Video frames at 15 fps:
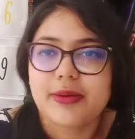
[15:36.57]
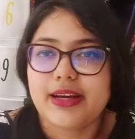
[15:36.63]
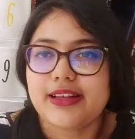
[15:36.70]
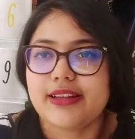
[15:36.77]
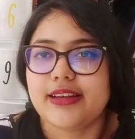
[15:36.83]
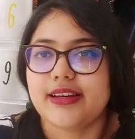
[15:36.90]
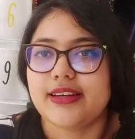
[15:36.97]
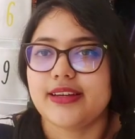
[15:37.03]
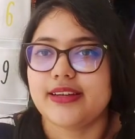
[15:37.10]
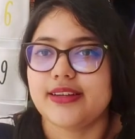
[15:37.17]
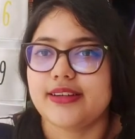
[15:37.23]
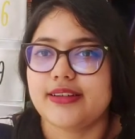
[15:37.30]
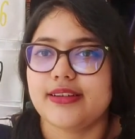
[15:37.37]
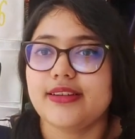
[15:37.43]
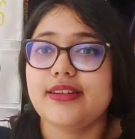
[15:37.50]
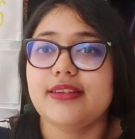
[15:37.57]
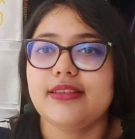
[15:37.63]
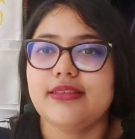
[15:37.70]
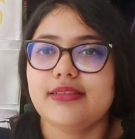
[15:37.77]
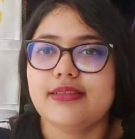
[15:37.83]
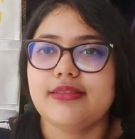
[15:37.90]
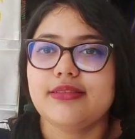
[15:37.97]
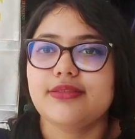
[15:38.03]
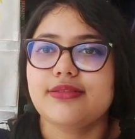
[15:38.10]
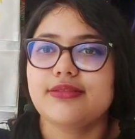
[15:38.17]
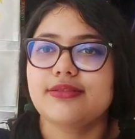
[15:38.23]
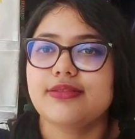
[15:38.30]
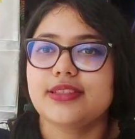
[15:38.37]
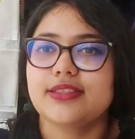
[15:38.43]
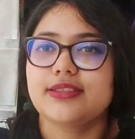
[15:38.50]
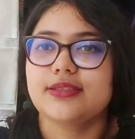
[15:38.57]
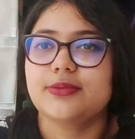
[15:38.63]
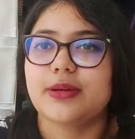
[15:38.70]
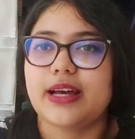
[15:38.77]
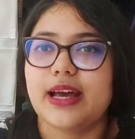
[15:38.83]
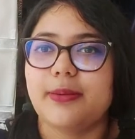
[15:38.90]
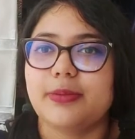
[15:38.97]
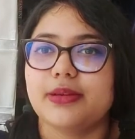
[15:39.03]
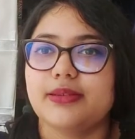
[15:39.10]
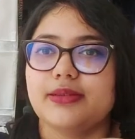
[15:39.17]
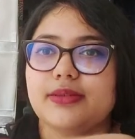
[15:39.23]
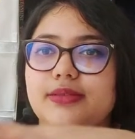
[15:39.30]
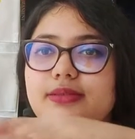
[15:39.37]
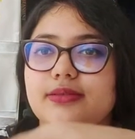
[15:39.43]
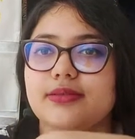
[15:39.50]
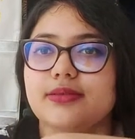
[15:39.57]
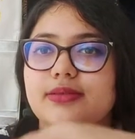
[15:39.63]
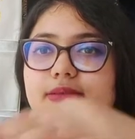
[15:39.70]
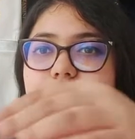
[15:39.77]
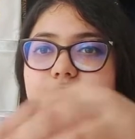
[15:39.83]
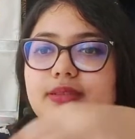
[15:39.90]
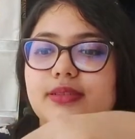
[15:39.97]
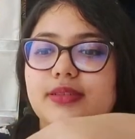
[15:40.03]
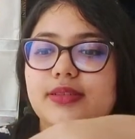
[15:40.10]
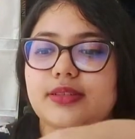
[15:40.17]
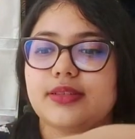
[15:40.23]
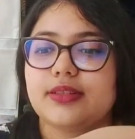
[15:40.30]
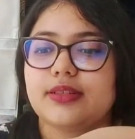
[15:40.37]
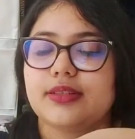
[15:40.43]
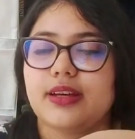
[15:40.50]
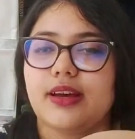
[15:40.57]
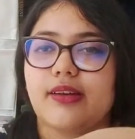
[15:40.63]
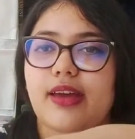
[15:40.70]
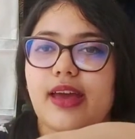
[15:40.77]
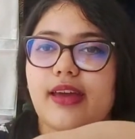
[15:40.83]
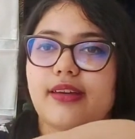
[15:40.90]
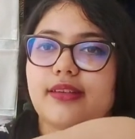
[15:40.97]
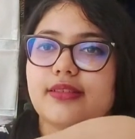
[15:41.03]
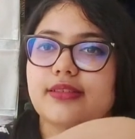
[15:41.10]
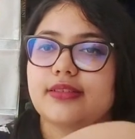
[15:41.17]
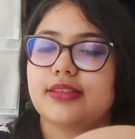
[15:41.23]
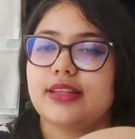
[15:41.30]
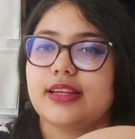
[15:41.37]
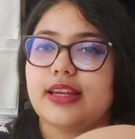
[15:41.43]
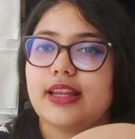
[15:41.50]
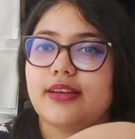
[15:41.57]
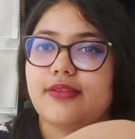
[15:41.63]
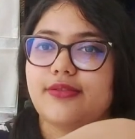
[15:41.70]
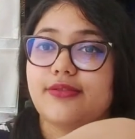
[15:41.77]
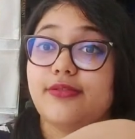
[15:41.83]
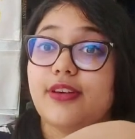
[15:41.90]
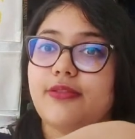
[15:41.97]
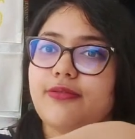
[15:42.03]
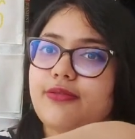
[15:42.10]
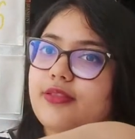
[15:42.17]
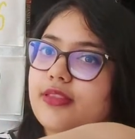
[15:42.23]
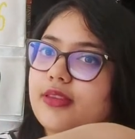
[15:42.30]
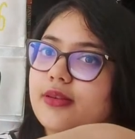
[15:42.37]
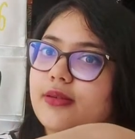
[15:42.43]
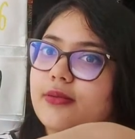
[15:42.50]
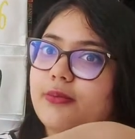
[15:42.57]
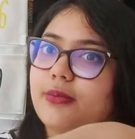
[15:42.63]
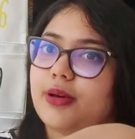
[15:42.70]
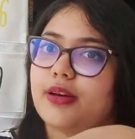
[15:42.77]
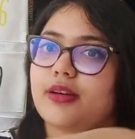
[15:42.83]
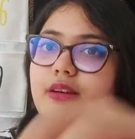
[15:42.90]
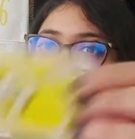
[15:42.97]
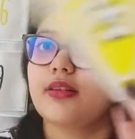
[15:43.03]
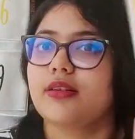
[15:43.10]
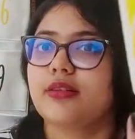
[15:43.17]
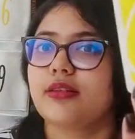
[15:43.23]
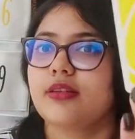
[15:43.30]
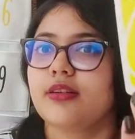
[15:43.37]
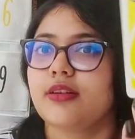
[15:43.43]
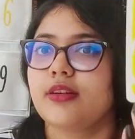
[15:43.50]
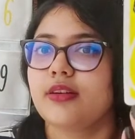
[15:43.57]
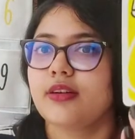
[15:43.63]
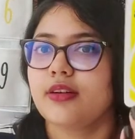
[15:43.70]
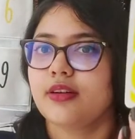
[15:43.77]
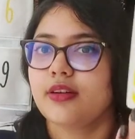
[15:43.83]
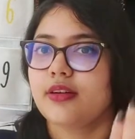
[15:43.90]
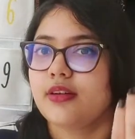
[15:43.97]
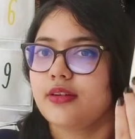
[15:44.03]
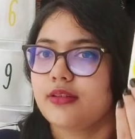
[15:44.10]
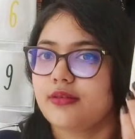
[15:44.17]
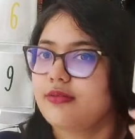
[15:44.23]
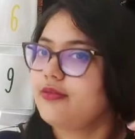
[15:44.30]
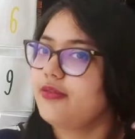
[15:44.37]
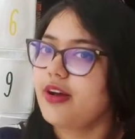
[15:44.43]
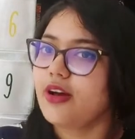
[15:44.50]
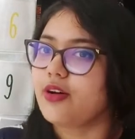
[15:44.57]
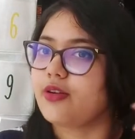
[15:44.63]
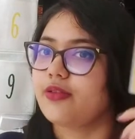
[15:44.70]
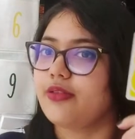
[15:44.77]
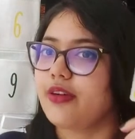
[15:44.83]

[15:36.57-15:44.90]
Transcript: my life. This is what happens. Okay, the fifth book. Follow